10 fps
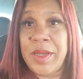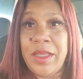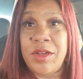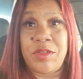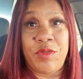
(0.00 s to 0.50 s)

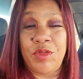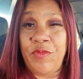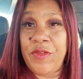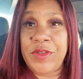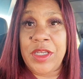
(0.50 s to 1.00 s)
years. If you do
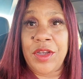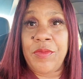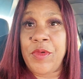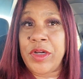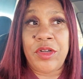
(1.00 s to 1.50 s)
15-year
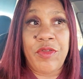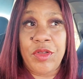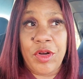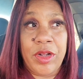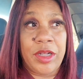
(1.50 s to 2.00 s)
mortgage, if you do
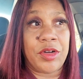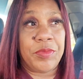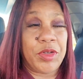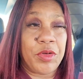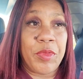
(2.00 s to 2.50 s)

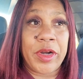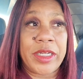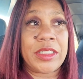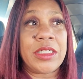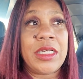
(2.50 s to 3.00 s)
30-year
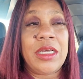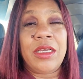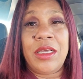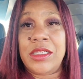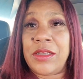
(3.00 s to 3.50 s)
mortgage,
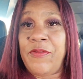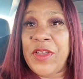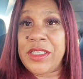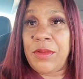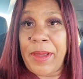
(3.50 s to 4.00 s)
it's a
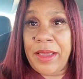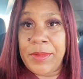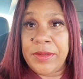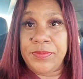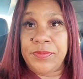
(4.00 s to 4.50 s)
fixed
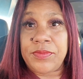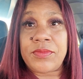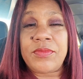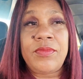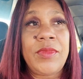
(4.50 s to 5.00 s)
payment.
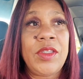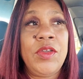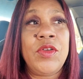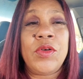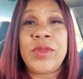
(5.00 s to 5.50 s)
You
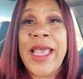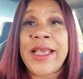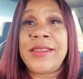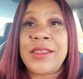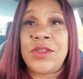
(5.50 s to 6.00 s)
know,
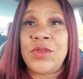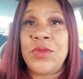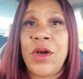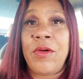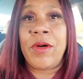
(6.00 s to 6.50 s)
taxes do
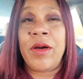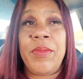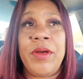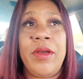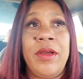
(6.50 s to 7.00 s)
go up
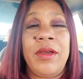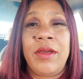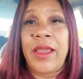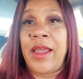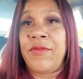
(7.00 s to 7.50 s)

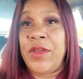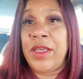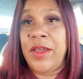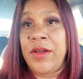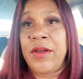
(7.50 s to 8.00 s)
every
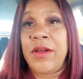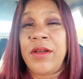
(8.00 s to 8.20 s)
year,